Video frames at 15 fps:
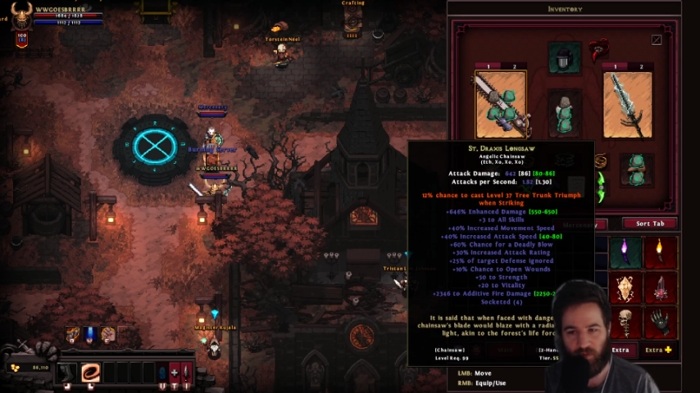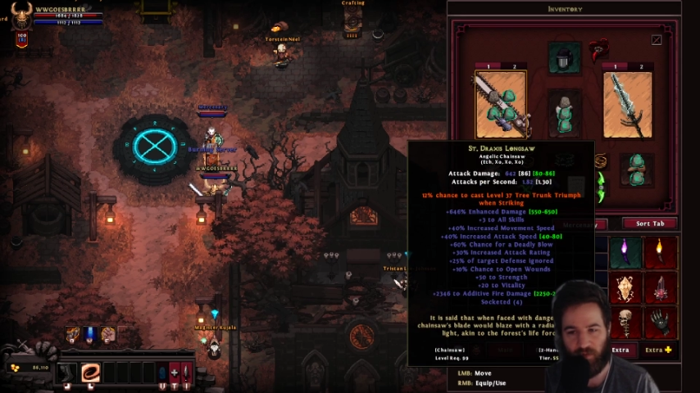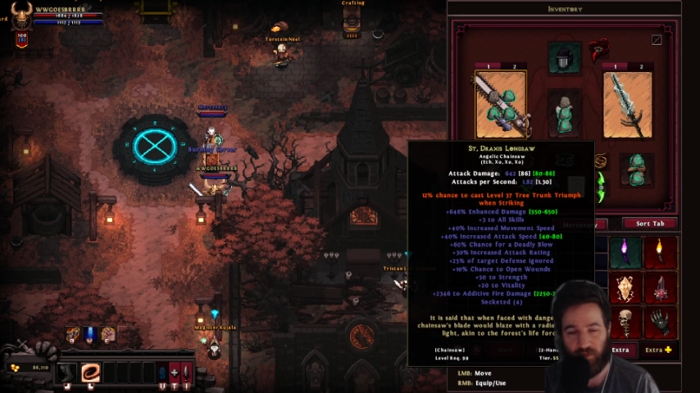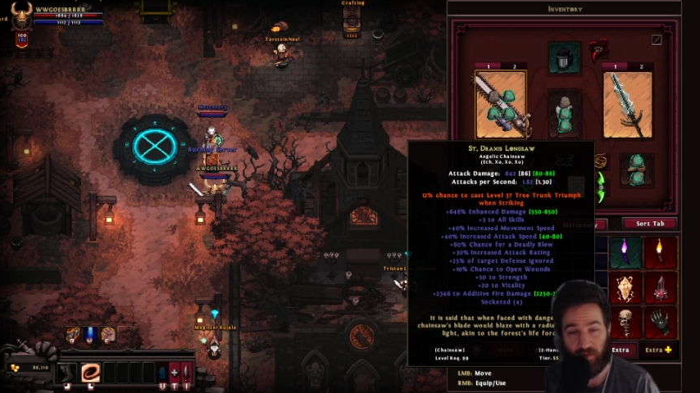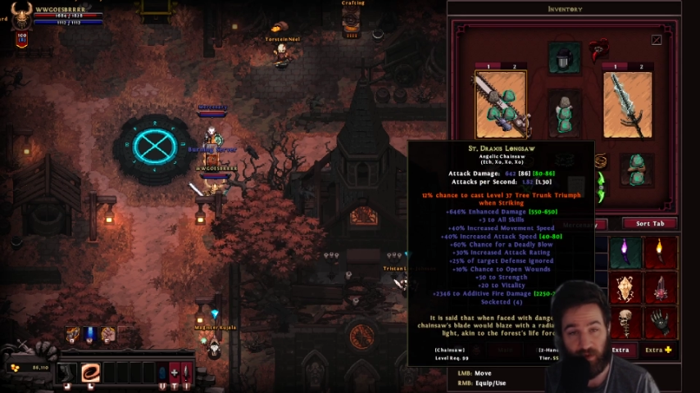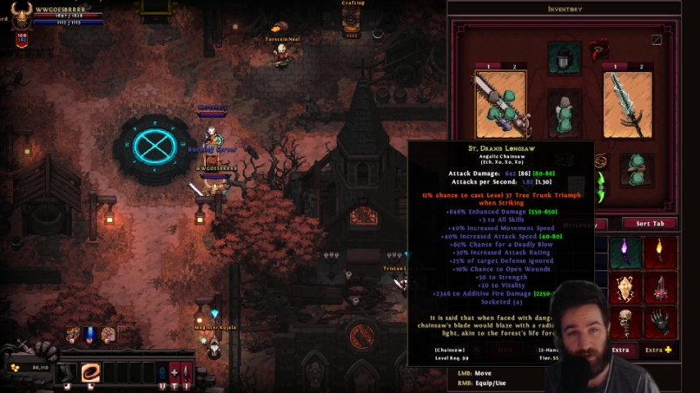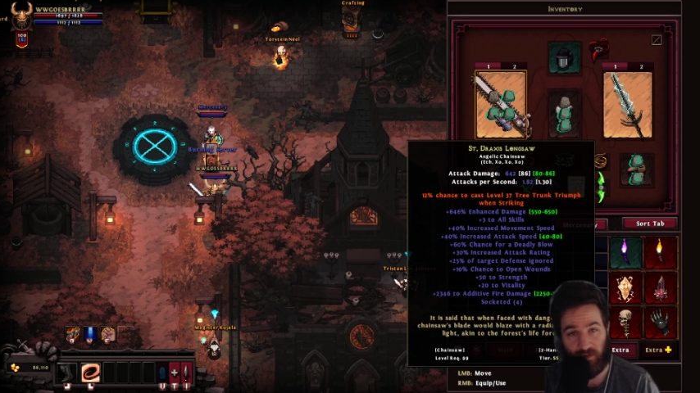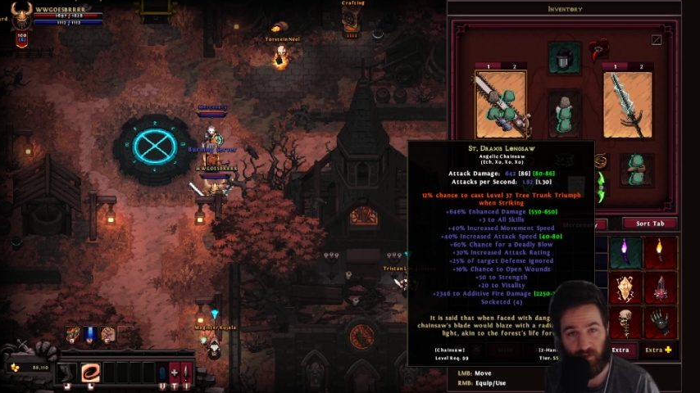of
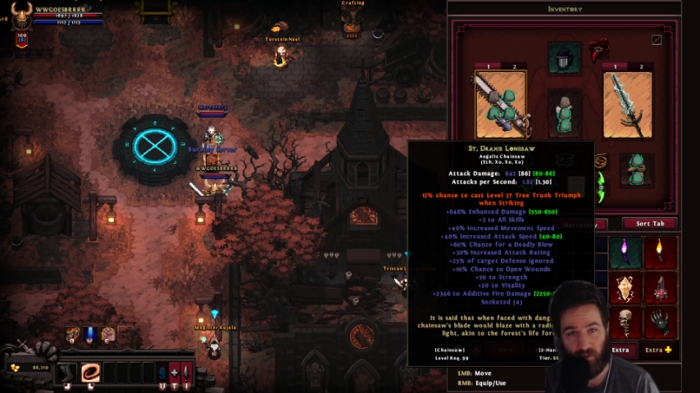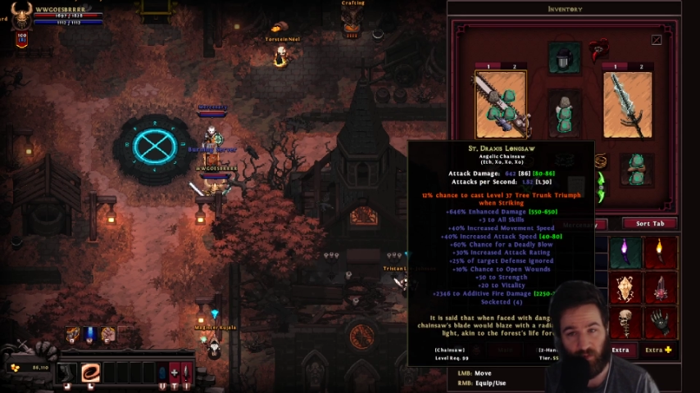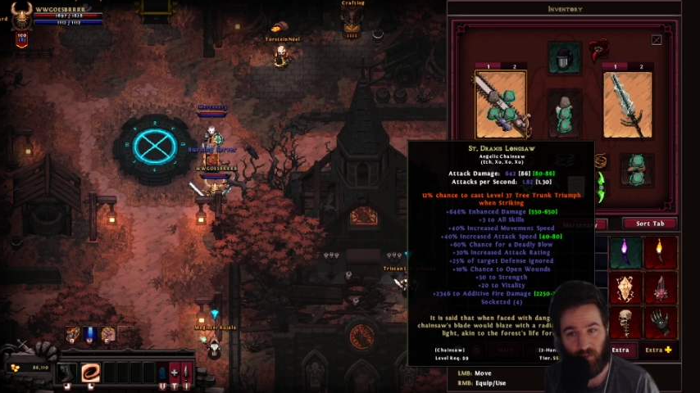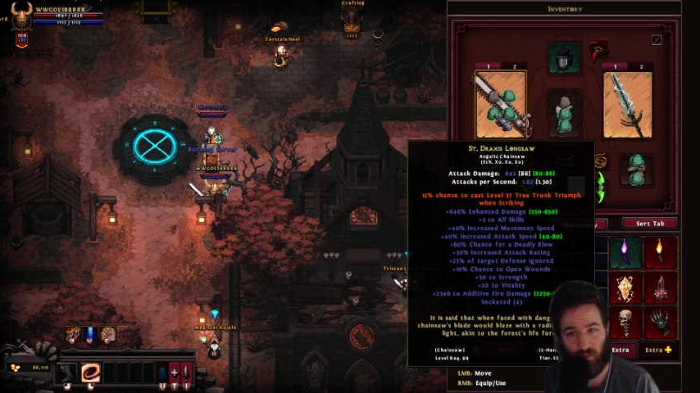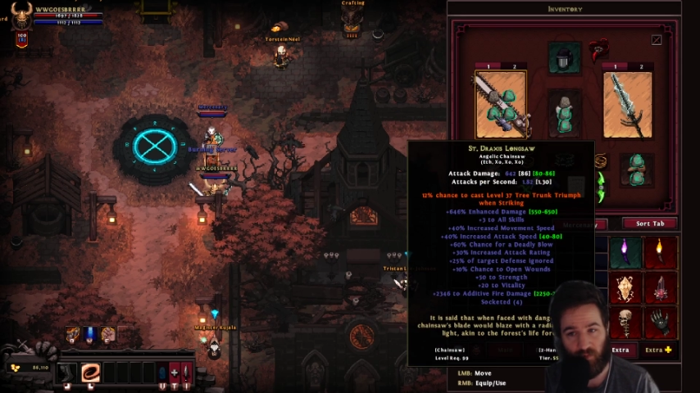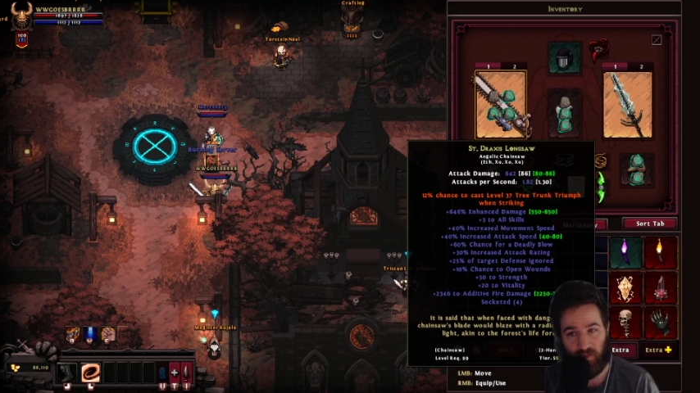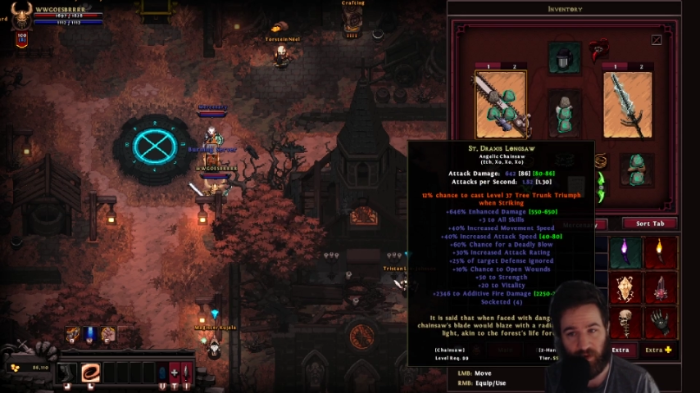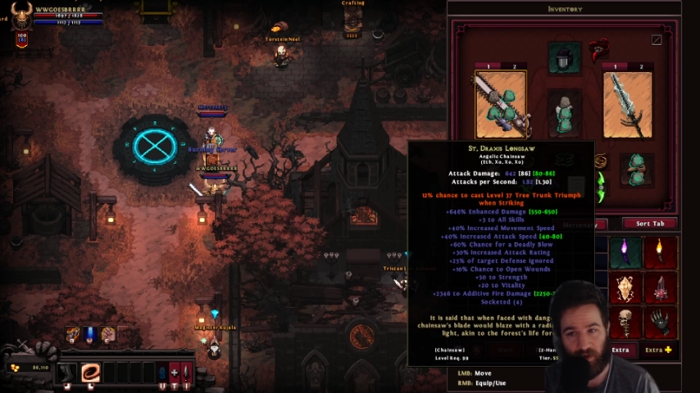these Exo
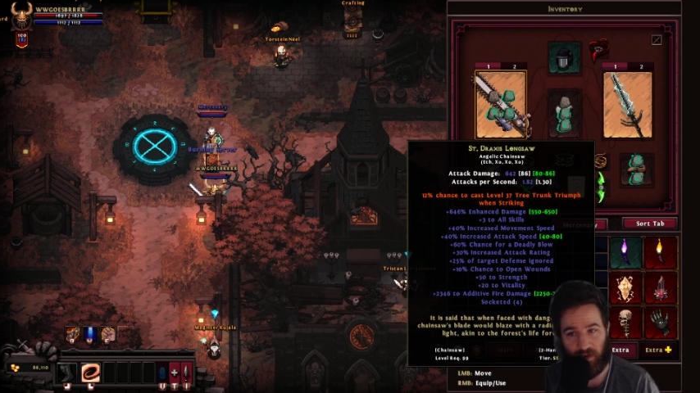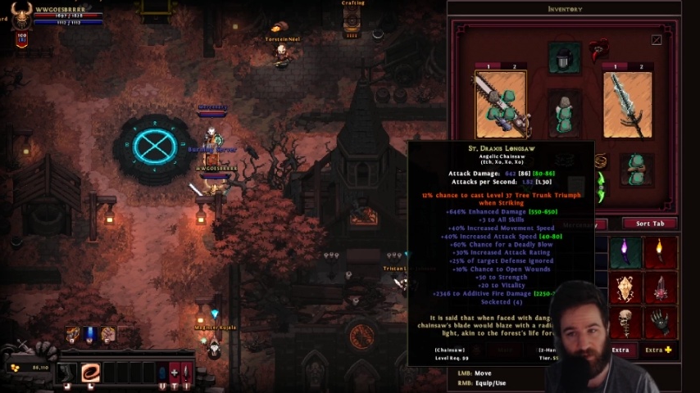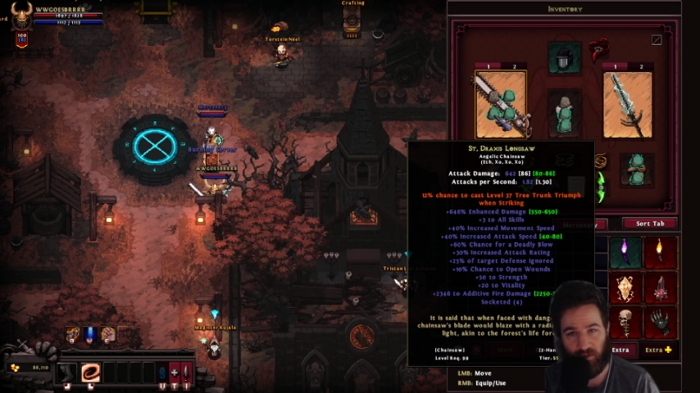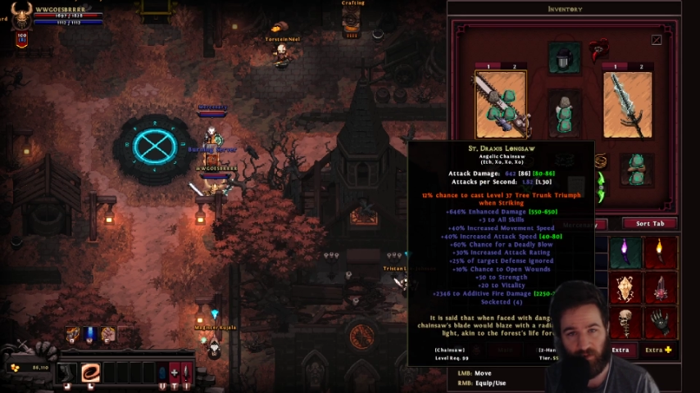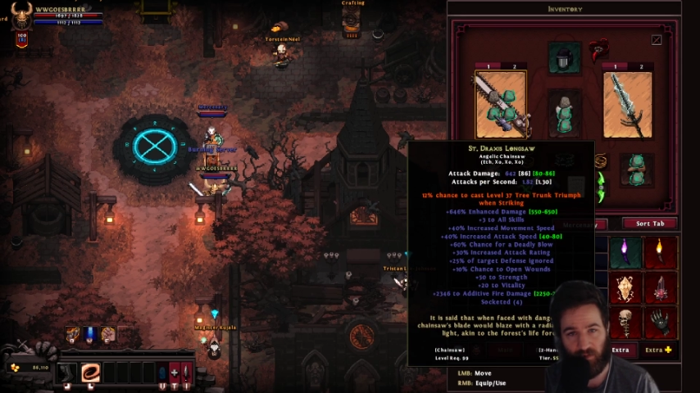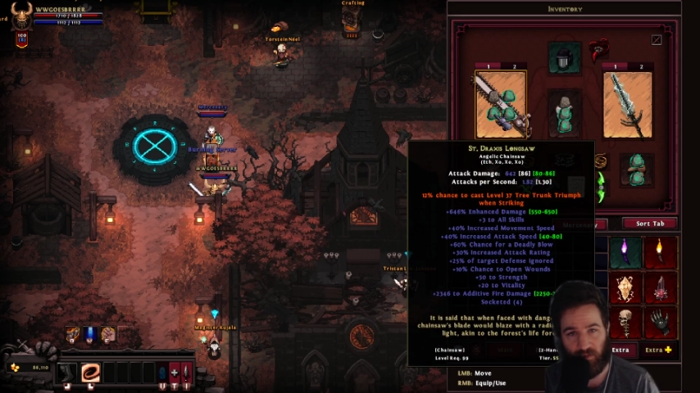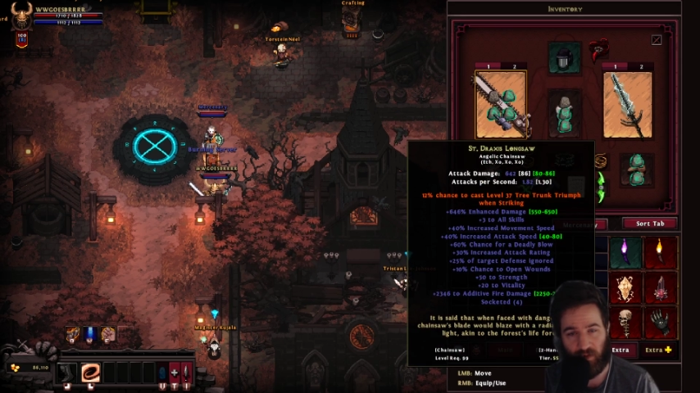runes out of here